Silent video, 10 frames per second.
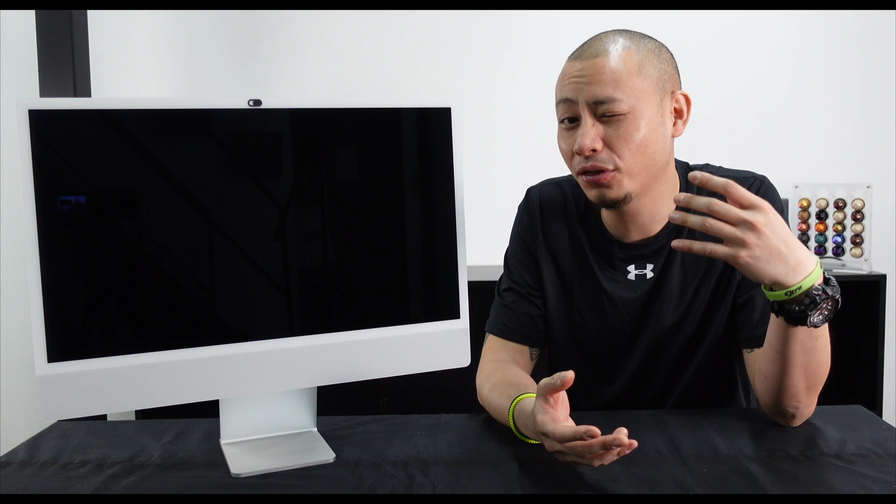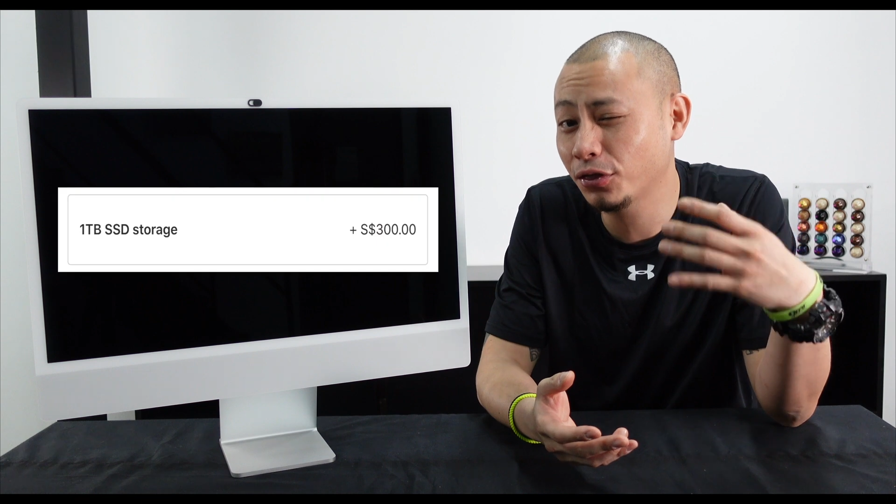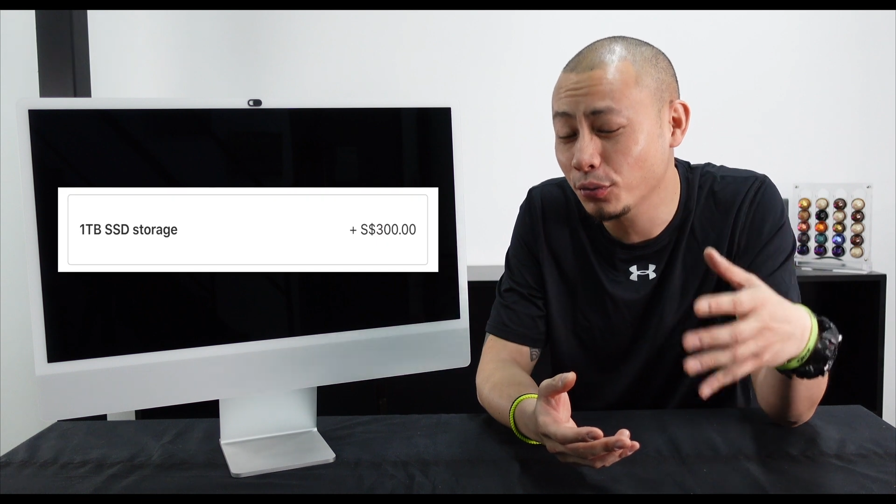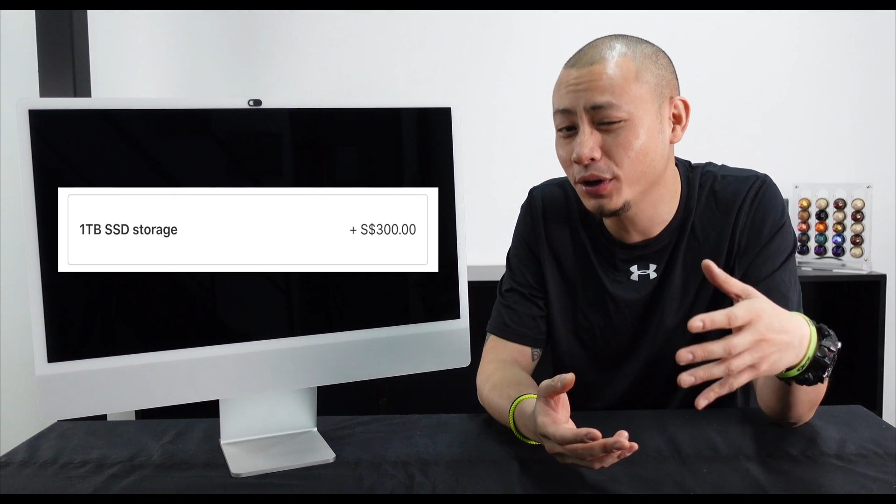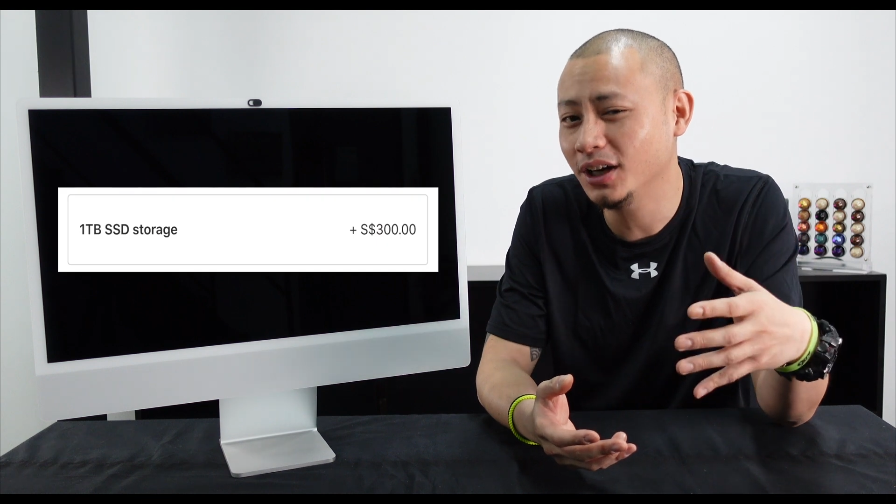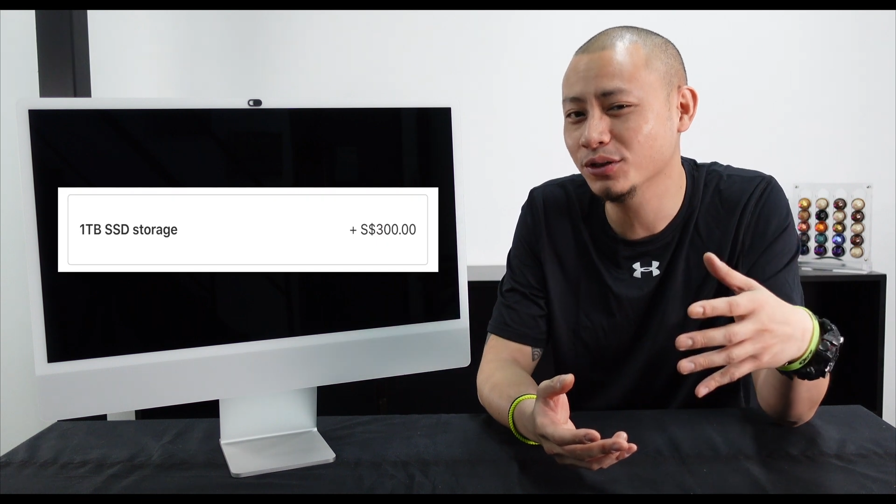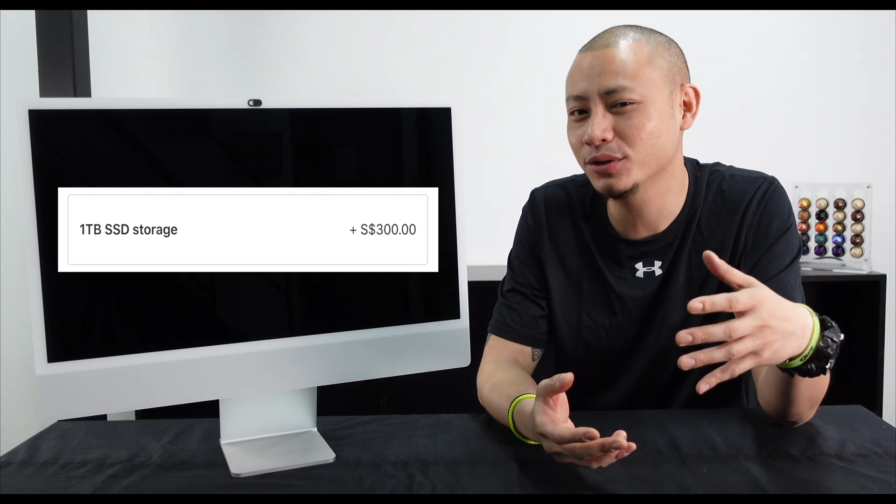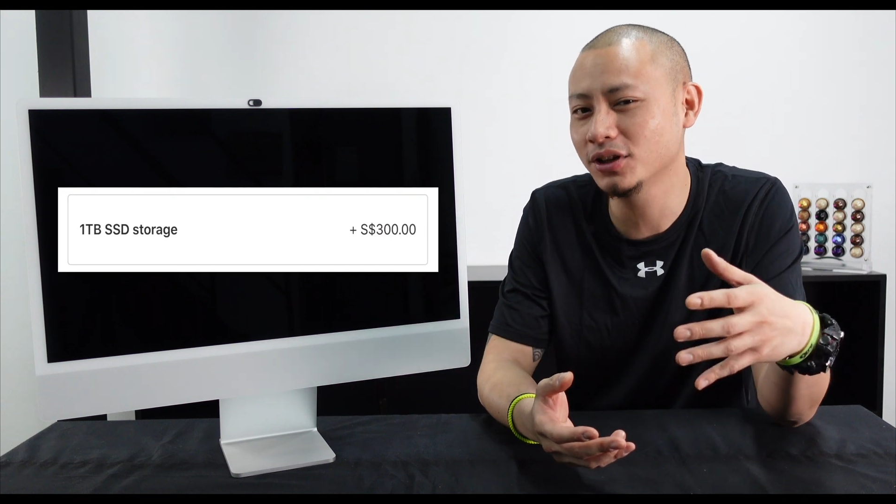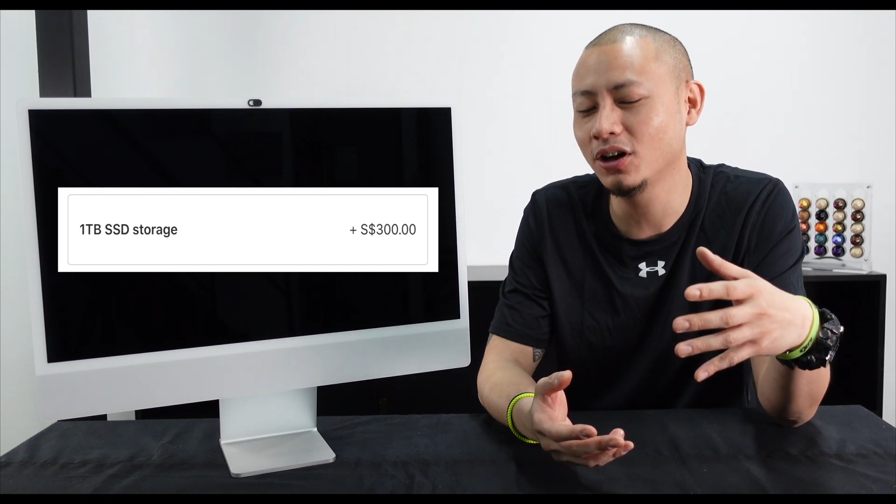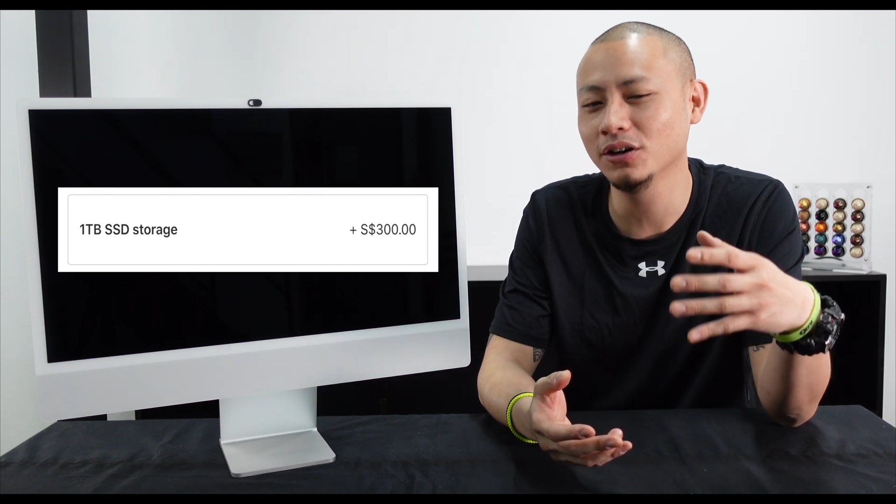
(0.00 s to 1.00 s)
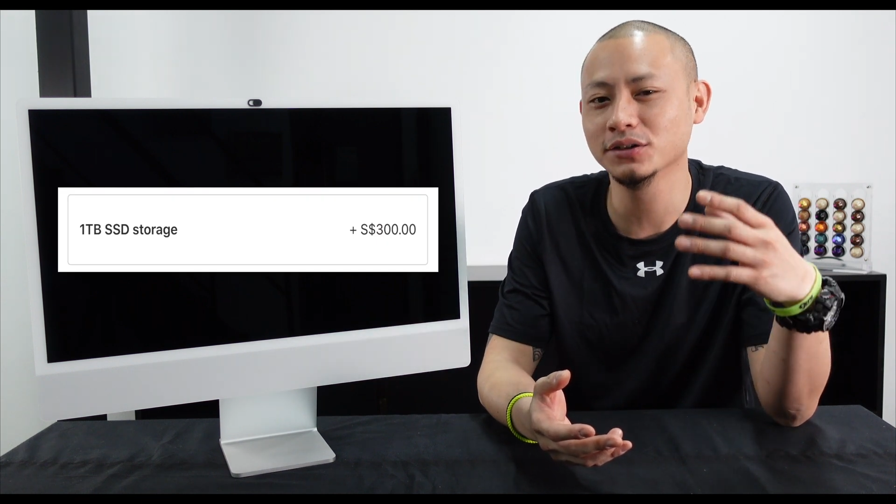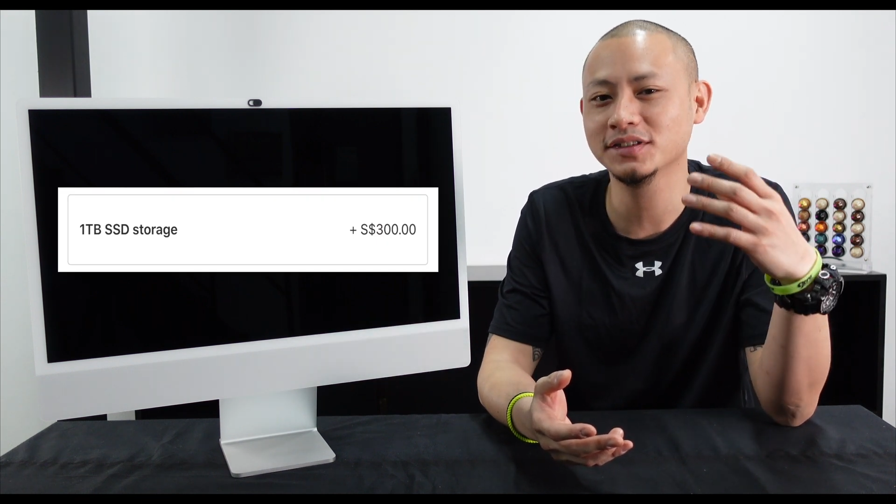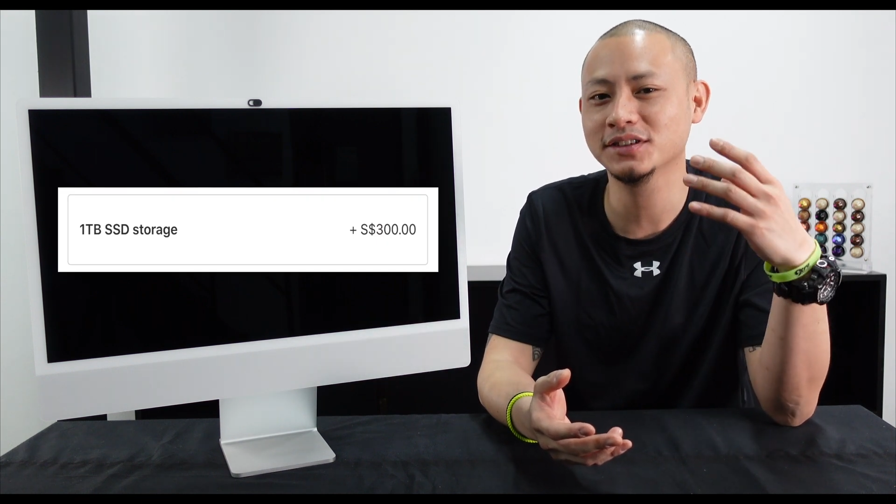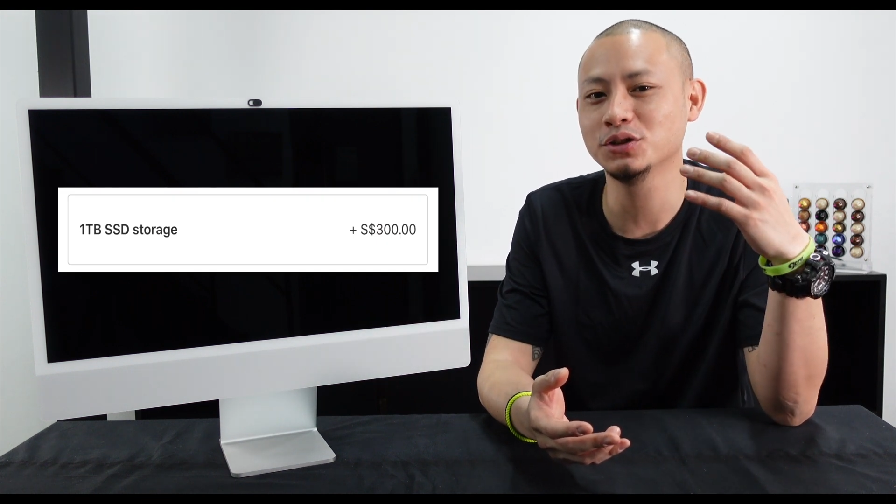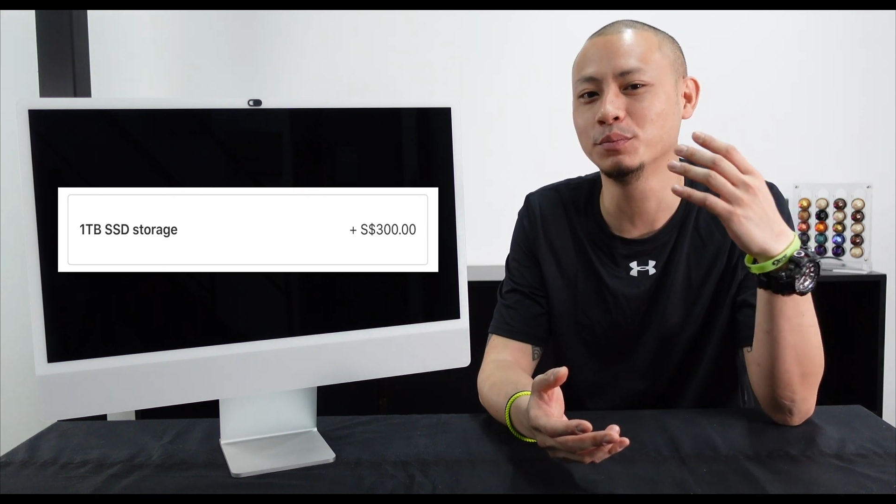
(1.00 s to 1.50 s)

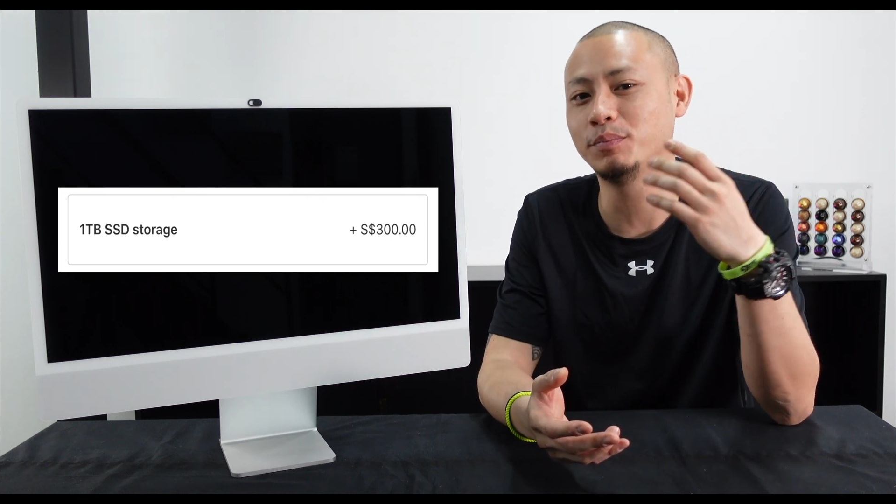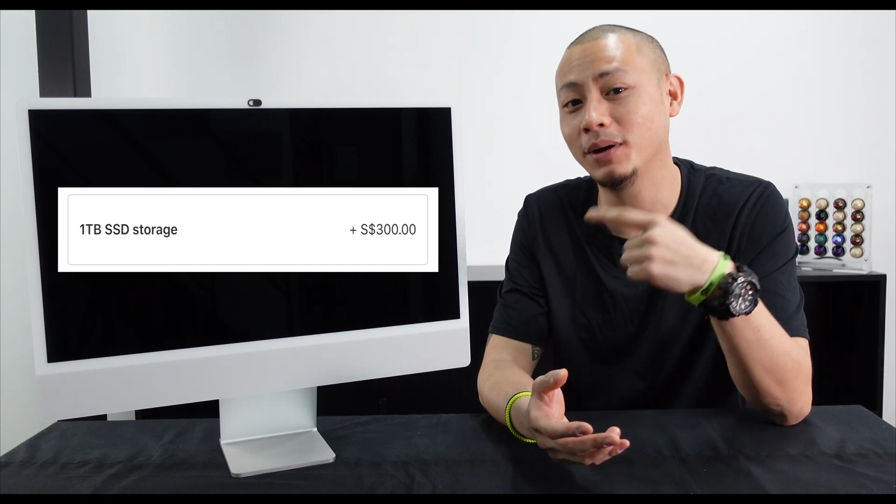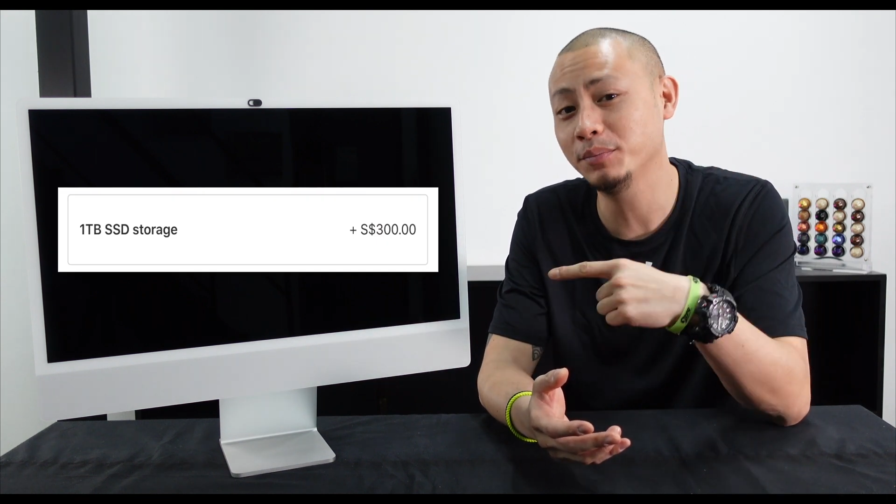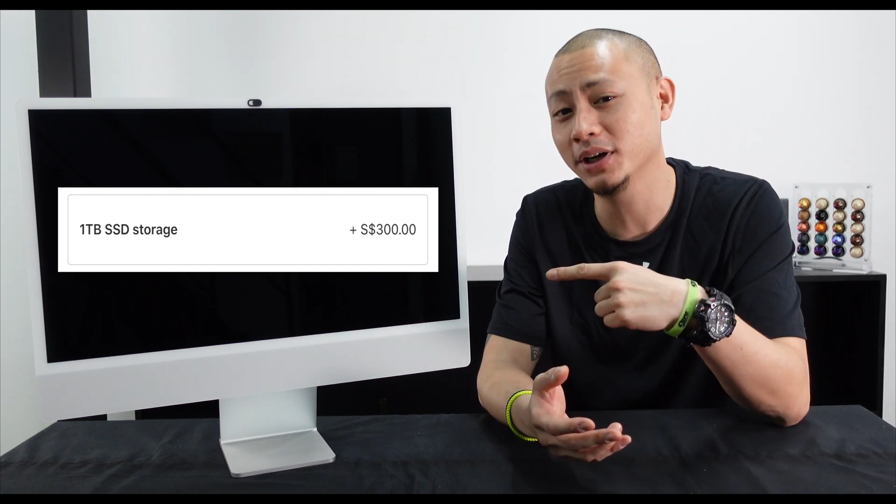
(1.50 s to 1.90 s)
$300 to bump